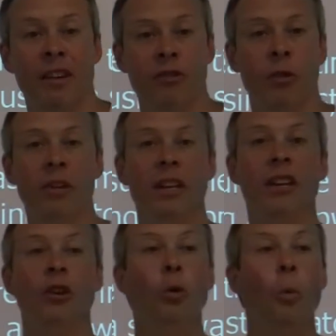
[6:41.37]
because you only
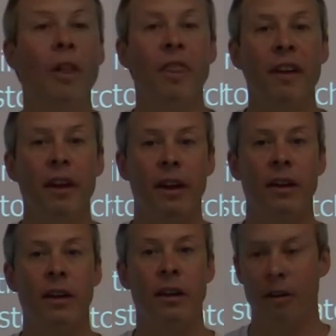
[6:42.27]
need to do one thing.
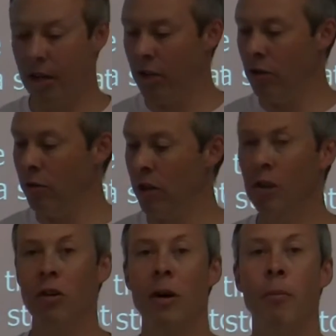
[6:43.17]
Right? You
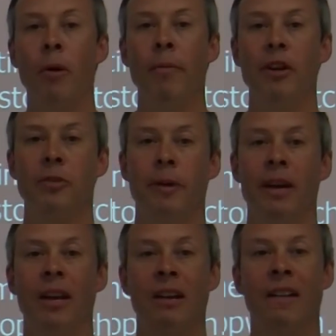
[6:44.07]
can look up one
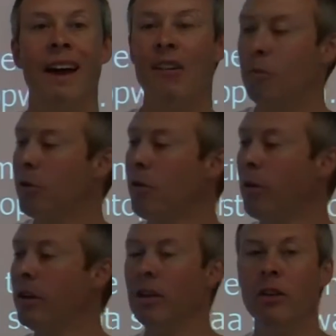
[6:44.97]
measurement. In class, we're
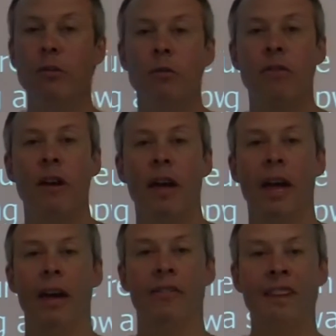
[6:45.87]
going to use
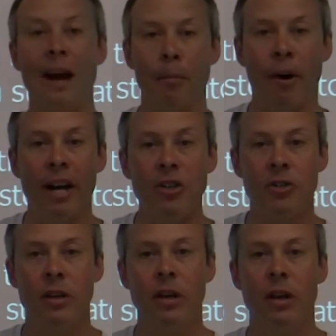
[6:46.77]
a
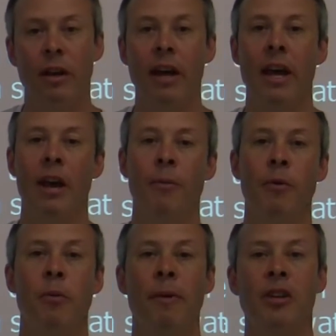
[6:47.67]
stopwatch, right? And we
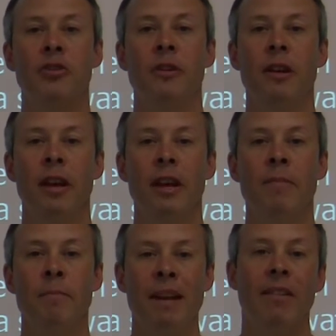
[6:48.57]
will measure it
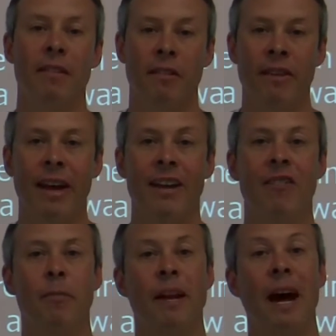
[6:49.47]
in minutes and
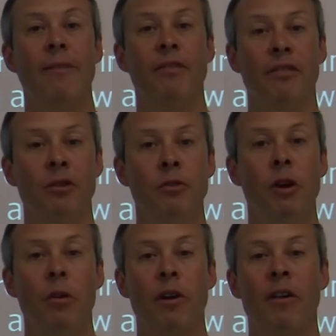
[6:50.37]
seconds. But obviously, you
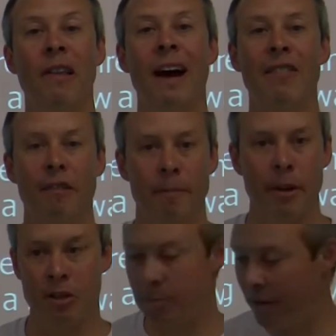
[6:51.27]
know there are lots of
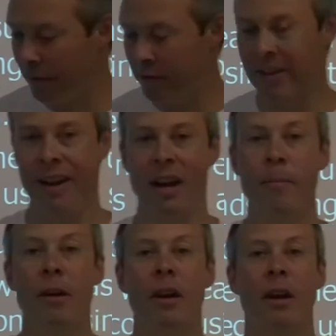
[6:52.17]
measurements for
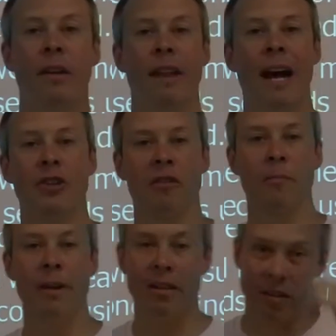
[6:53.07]
time, not
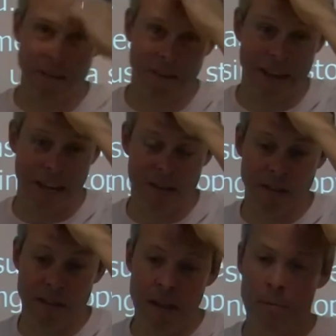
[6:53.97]
just minutes and
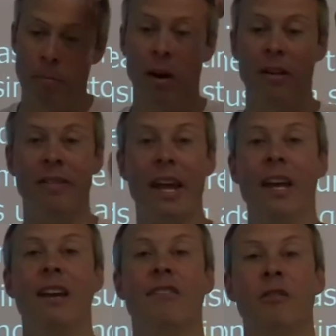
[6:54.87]
seconds, but
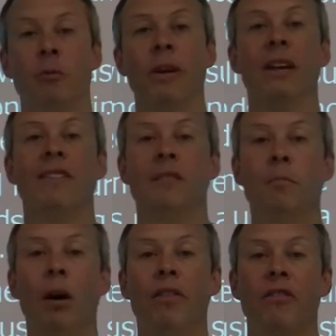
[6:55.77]
days and weeks and
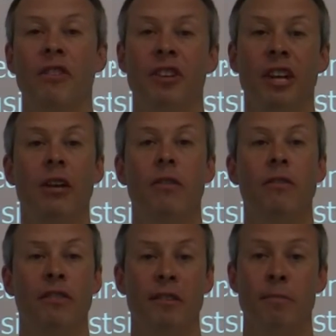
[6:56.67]
months and
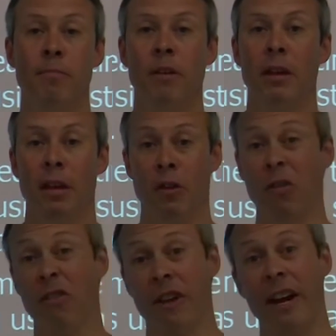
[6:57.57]
years, and in
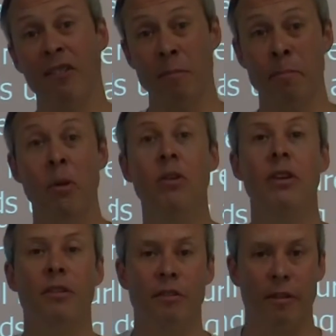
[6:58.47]
earth science,
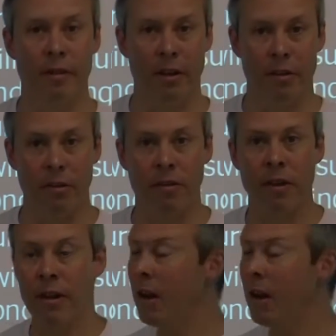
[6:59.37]
millions of years.